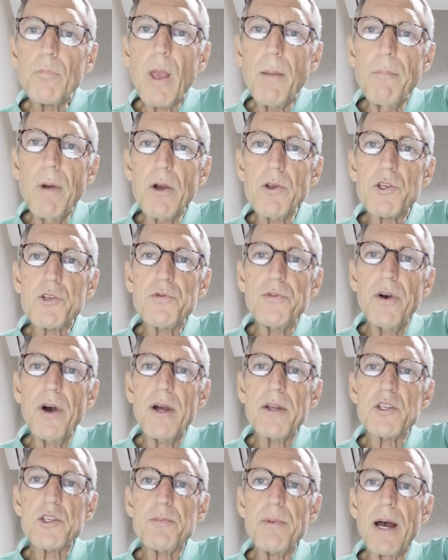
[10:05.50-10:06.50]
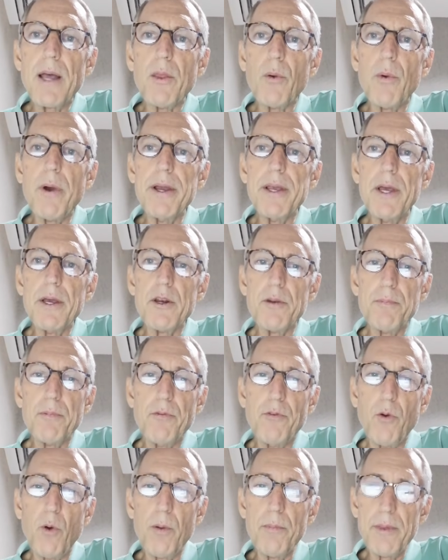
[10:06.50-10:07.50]
Most funds, by the way,
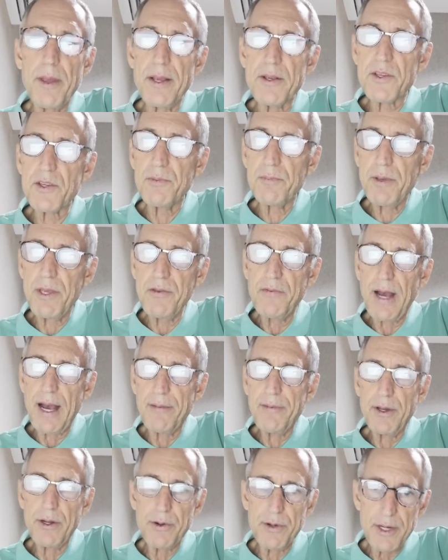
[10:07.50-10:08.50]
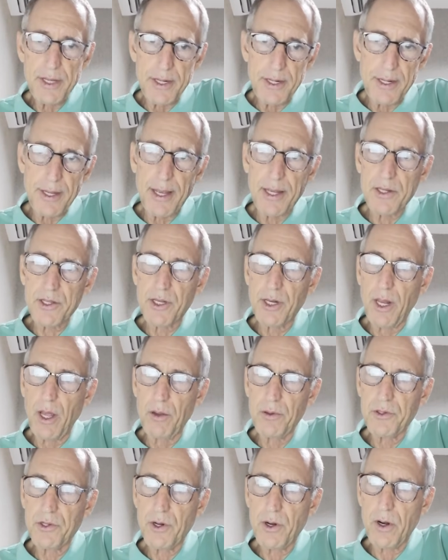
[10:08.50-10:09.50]
underperform the S&P 500 index
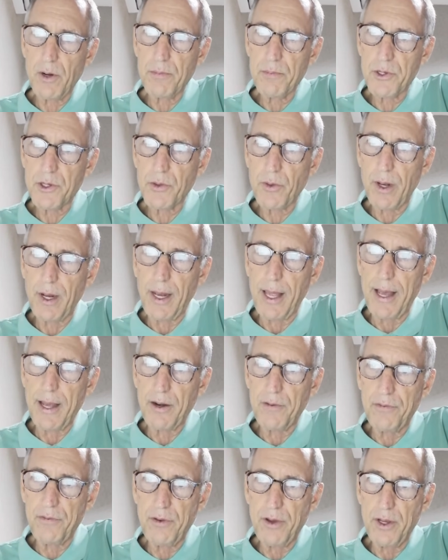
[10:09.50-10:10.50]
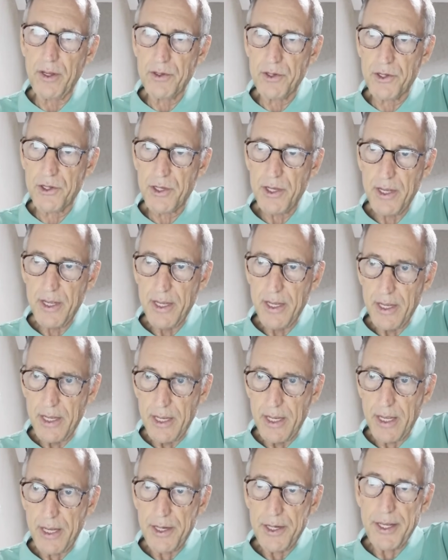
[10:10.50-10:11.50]
long term, so a lot of funds
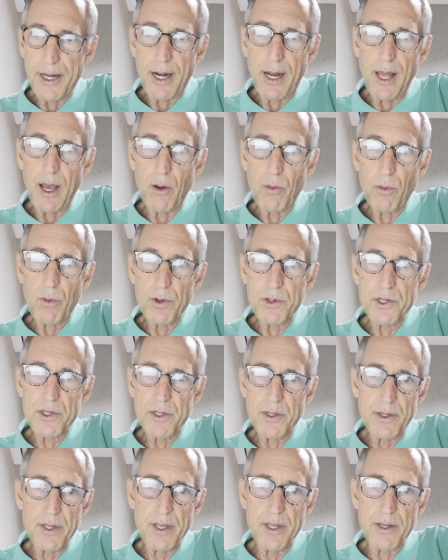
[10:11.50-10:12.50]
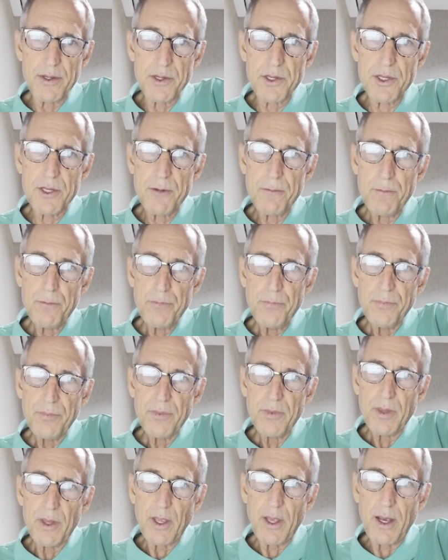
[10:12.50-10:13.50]
did a lot worse than this.
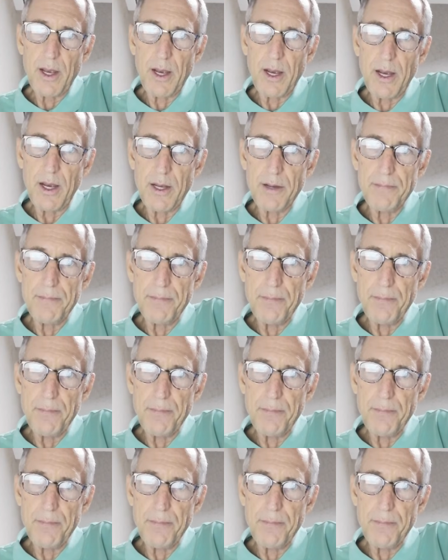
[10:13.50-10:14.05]
A